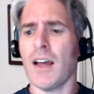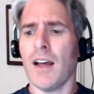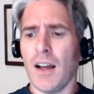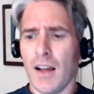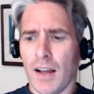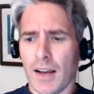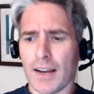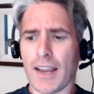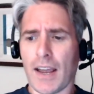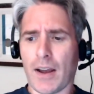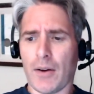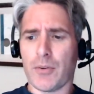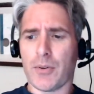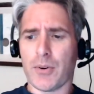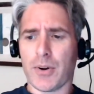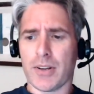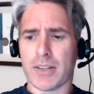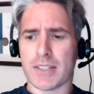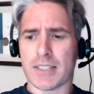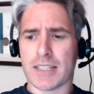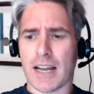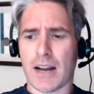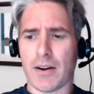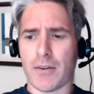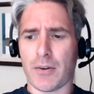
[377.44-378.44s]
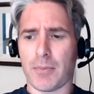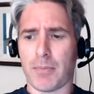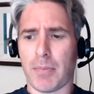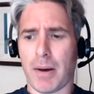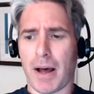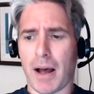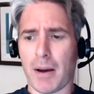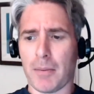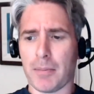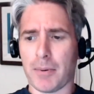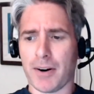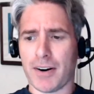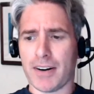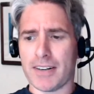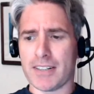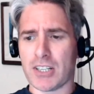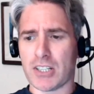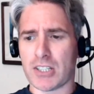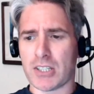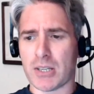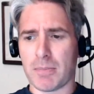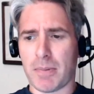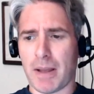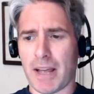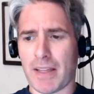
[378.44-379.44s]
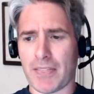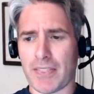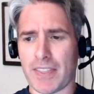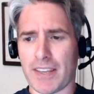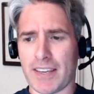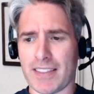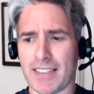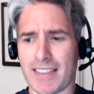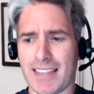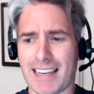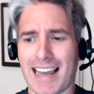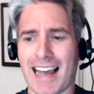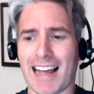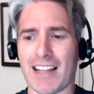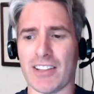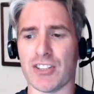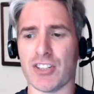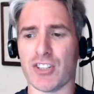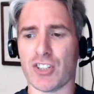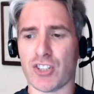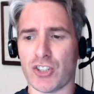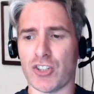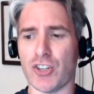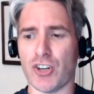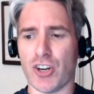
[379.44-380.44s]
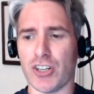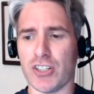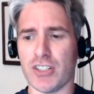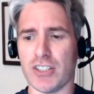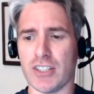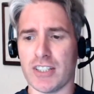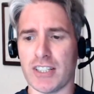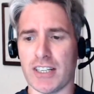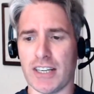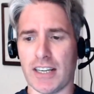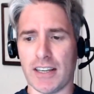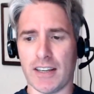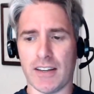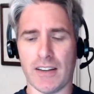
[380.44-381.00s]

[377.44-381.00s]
Okay, we're going to start with Barbara just about the, the uncertainty.